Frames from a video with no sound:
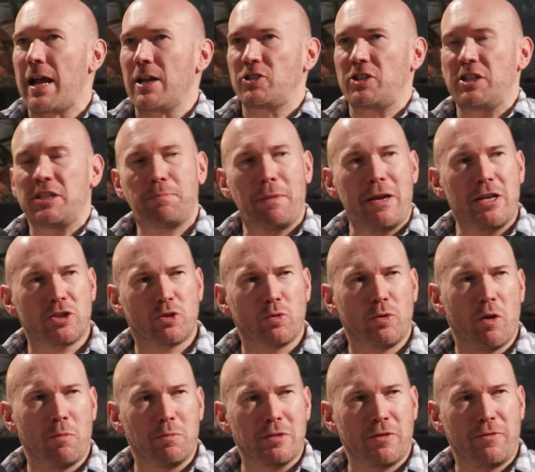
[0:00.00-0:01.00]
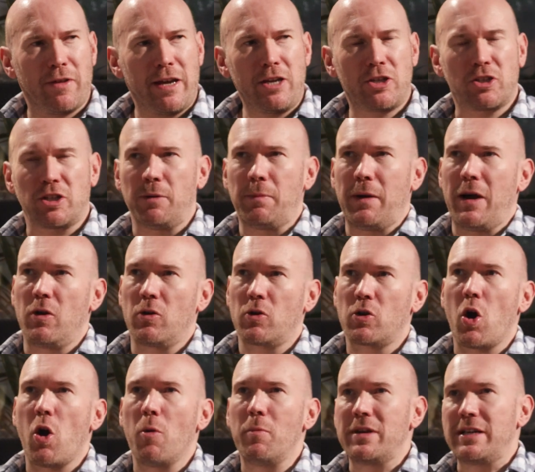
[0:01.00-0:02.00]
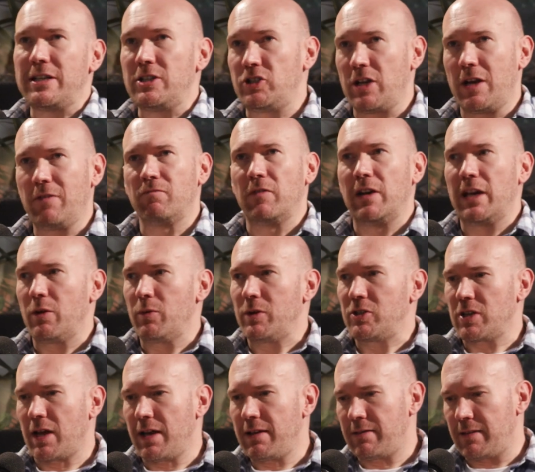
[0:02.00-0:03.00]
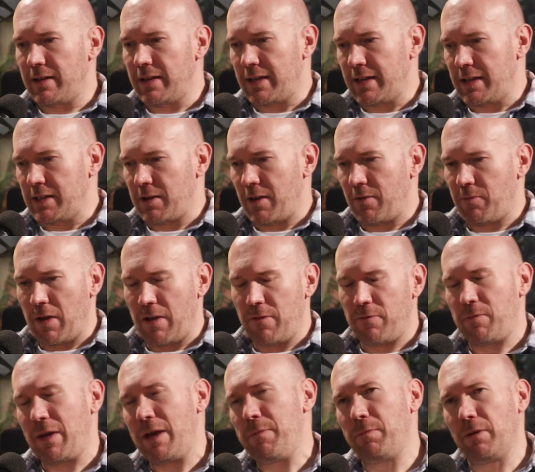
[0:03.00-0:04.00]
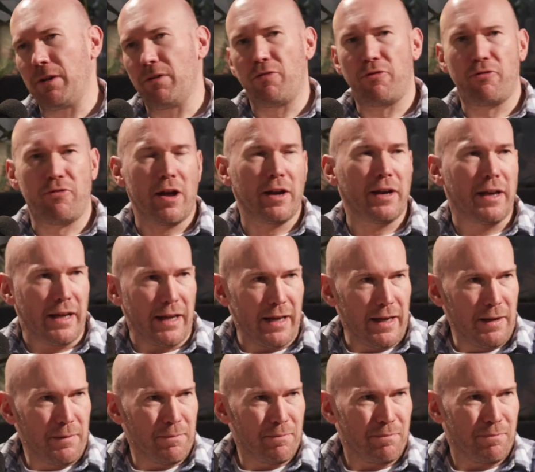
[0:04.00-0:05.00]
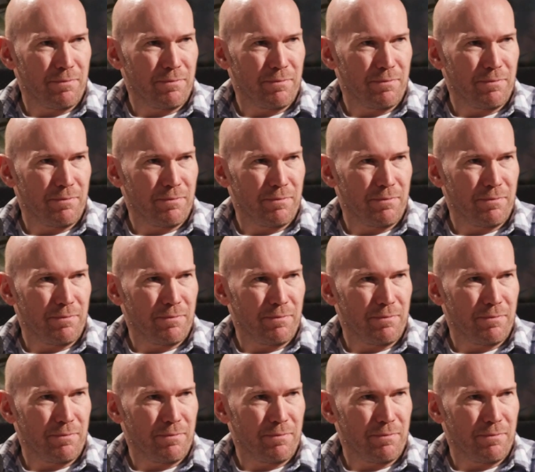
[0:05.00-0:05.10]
actually speaks to an observation about comedy generally, which I think is if people are funny,